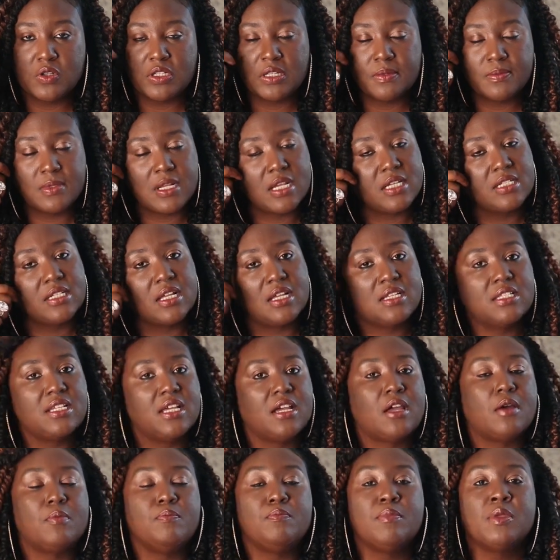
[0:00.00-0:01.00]
Sometimes I'll
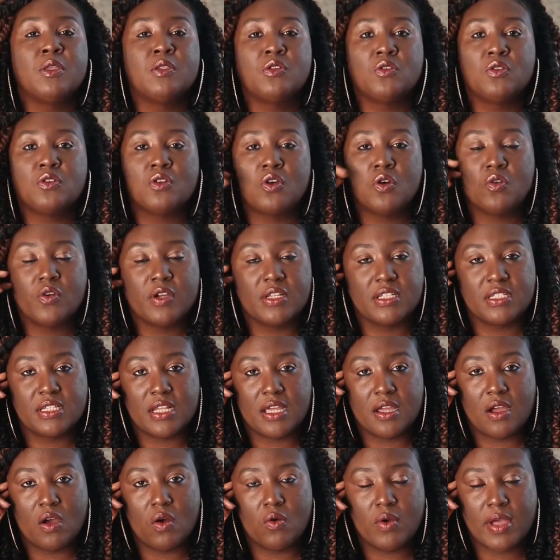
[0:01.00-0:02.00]
take a mental note and say,
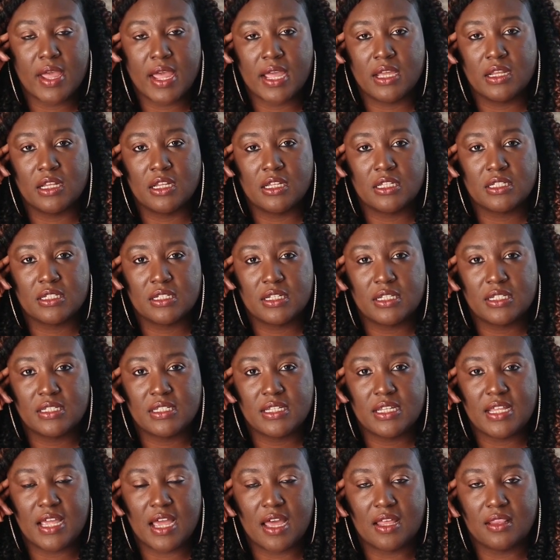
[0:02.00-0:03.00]
okay, let's
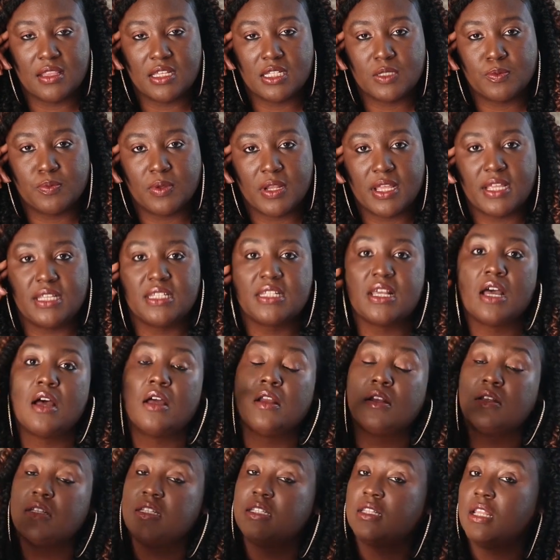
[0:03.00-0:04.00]
see how this plays
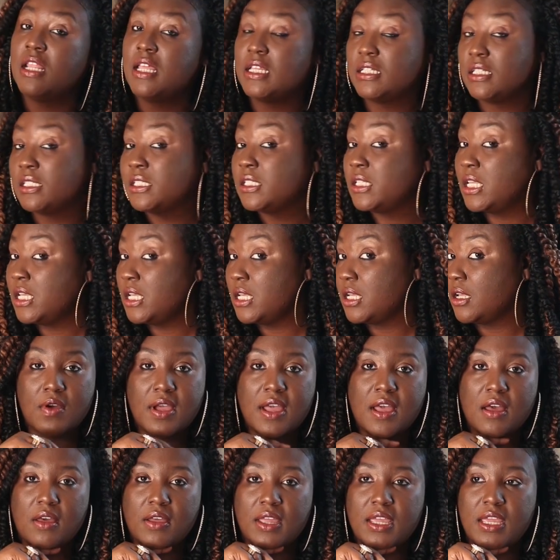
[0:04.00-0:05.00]
out, and let's see
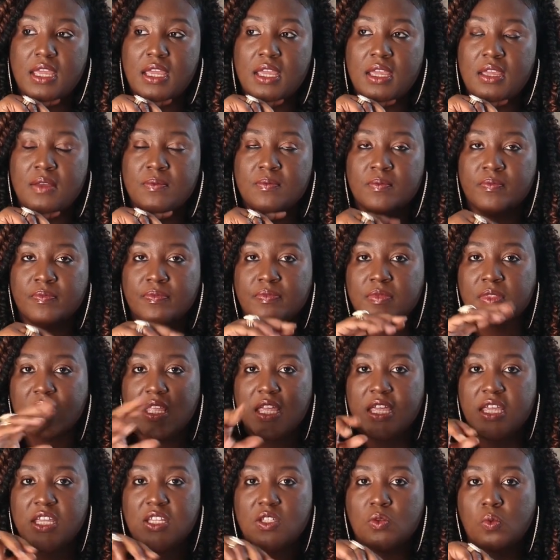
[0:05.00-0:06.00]
how he
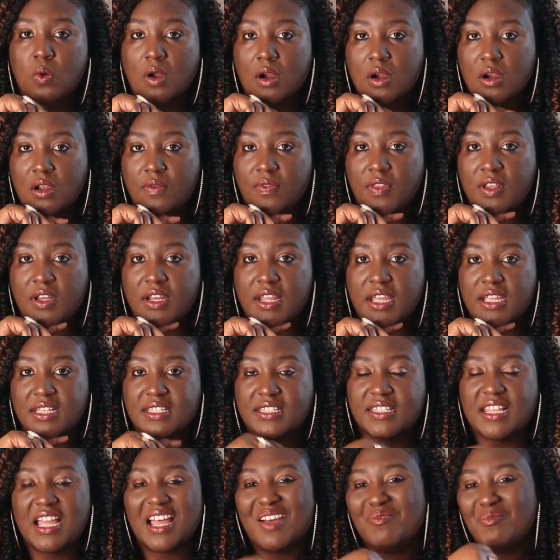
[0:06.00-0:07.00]
is with her the
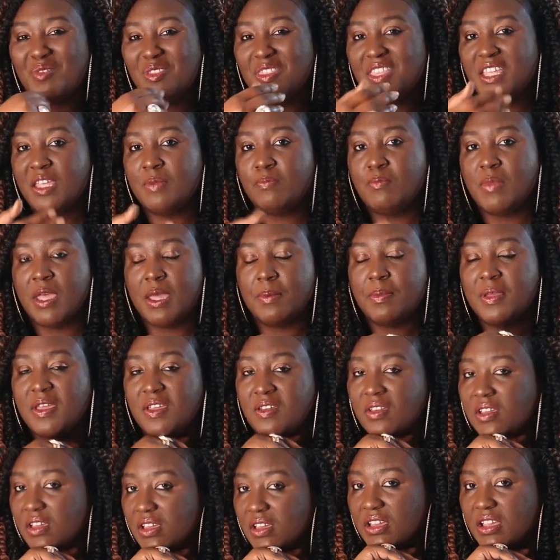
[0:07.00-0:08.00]
next time. And then
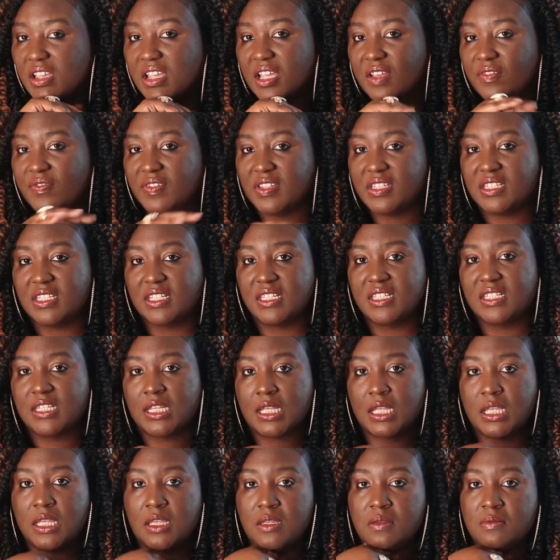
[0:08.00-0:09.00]
maybe if it's the
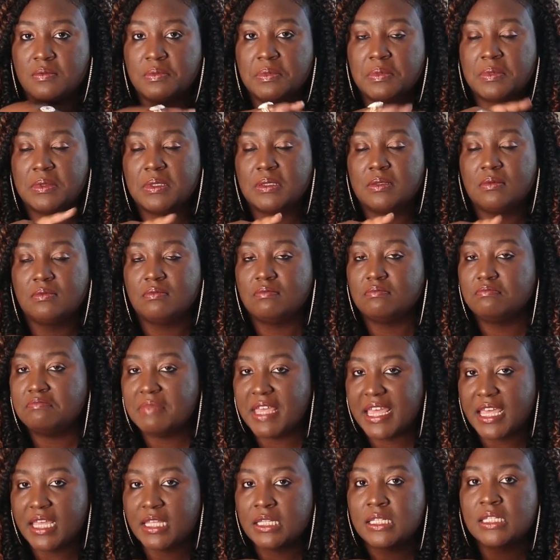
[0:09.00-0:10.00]
same
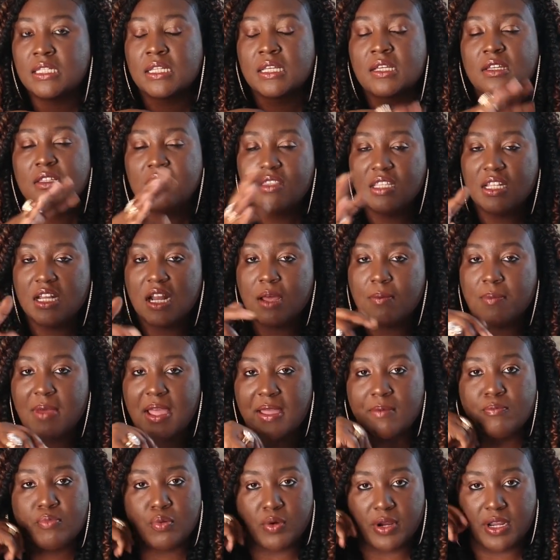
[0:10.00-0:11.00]
mess, then I
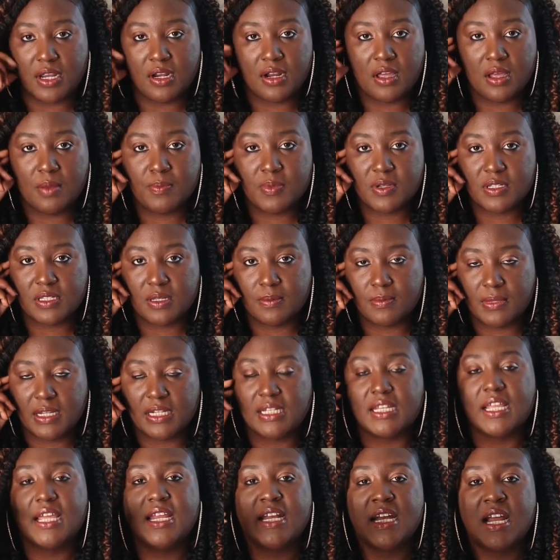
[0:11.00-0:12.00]
might bring it up or something
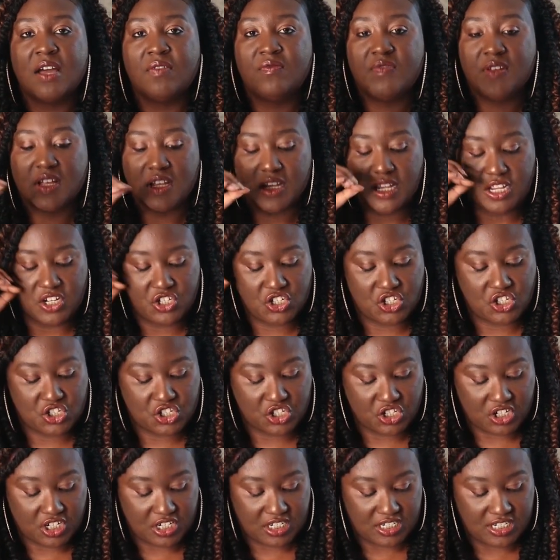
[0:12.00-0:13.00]
like that. And I felt like she
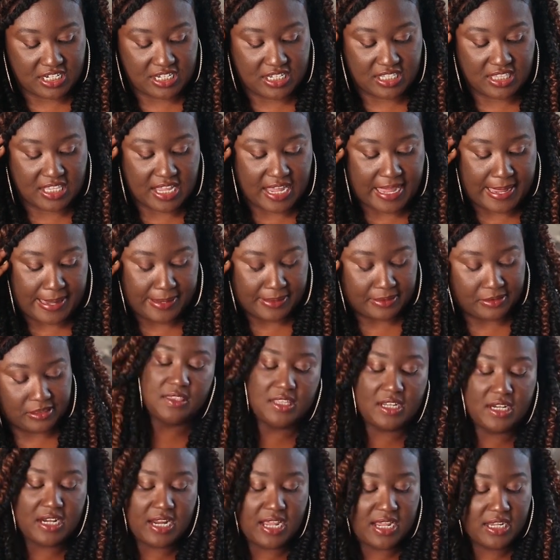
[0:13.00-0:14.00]
should have did that.
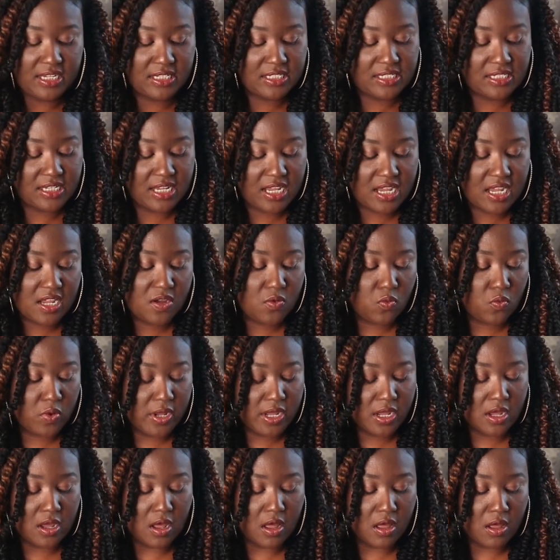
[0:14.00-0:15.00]
The next scene, we
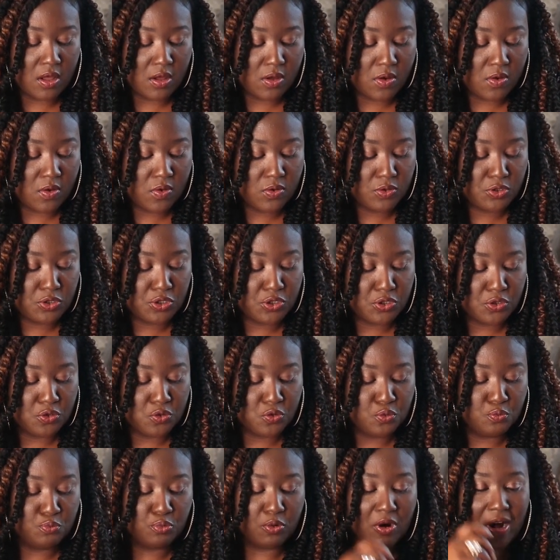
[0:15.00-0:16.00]
go
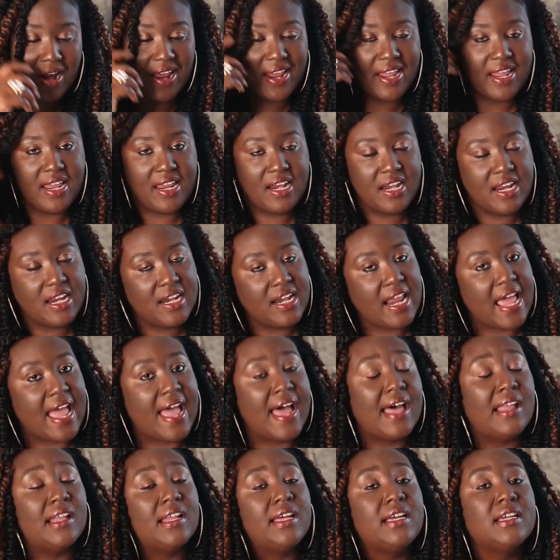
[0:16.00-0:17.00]
to Brian and
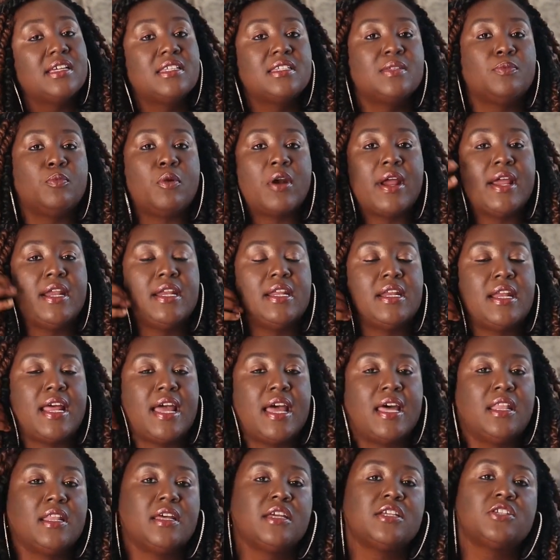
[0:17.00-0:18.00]
Alex. Brian and
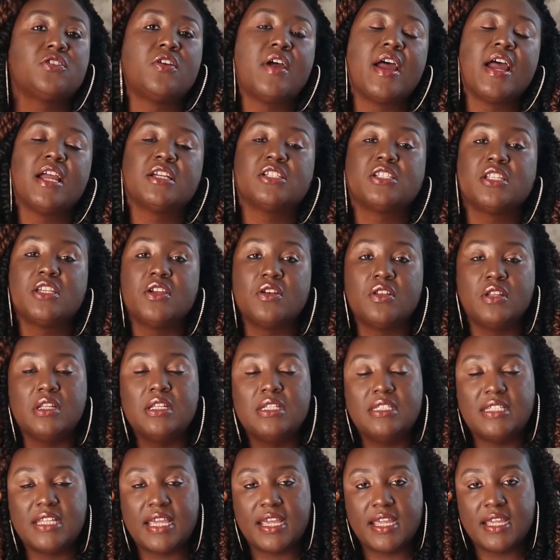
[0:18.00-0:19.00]
Alex are actually on
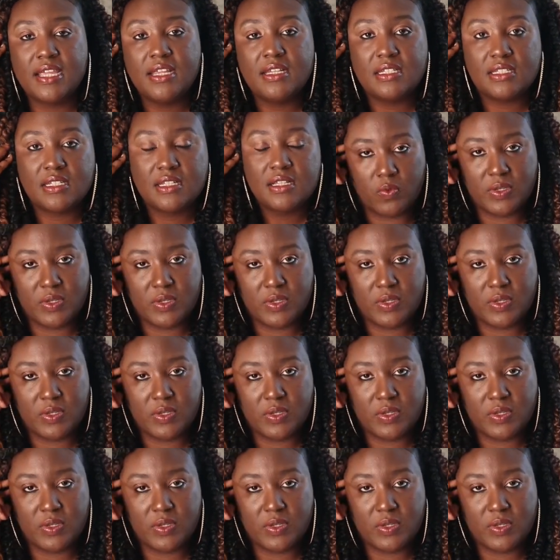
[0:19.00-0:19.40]
a date.